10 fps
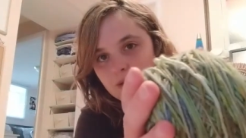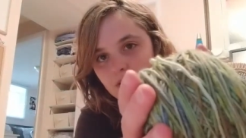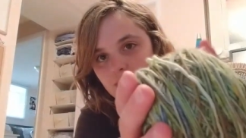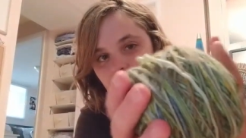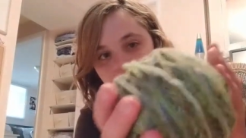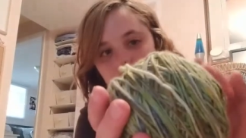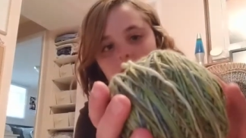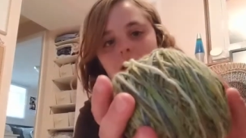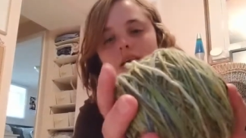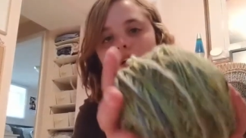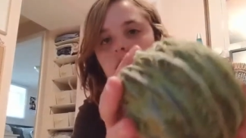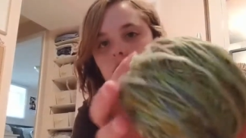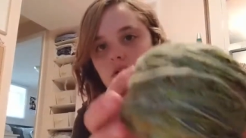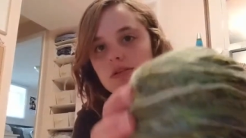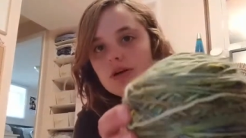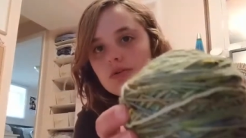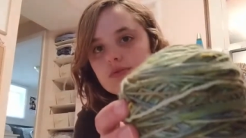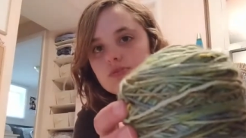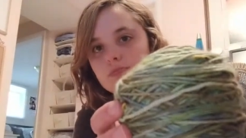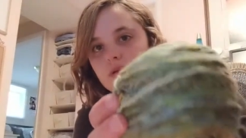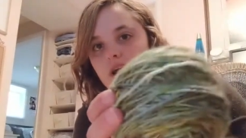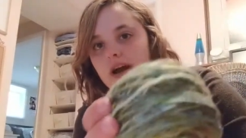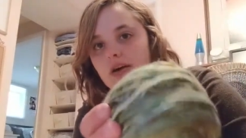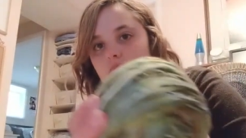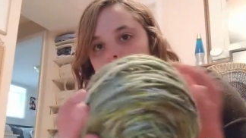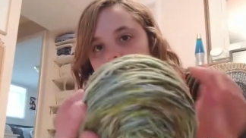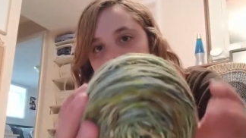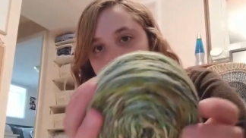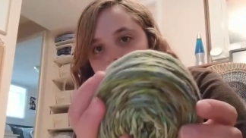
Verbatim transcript: mountain lake, tones of browns and